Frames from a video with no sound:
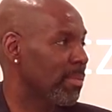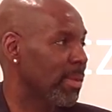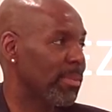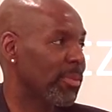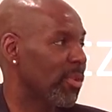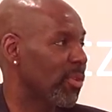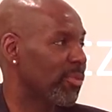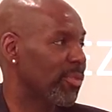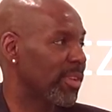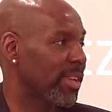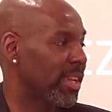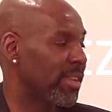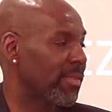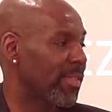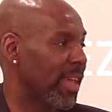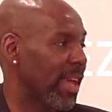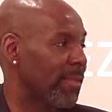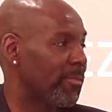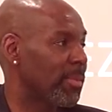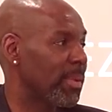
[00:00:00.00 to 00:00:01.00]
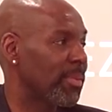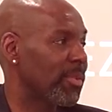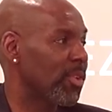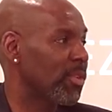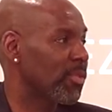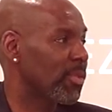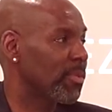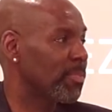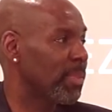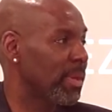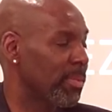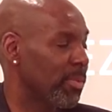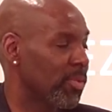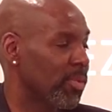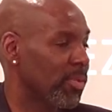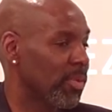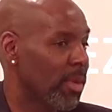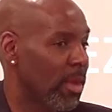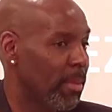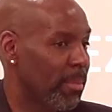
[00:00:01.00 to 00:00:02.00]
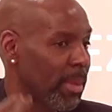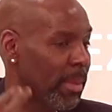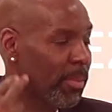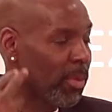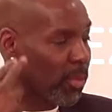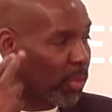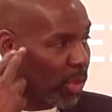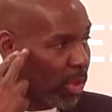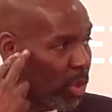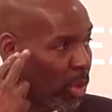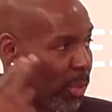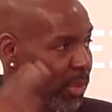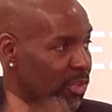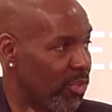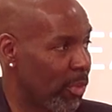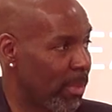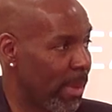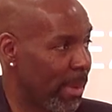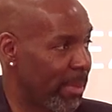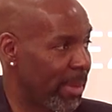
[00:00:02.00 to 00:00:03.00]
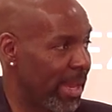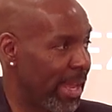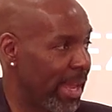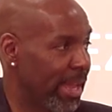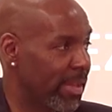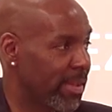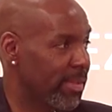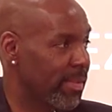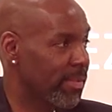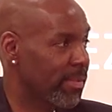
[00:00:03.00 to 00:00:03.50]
People don't forgive that. People will always remember that.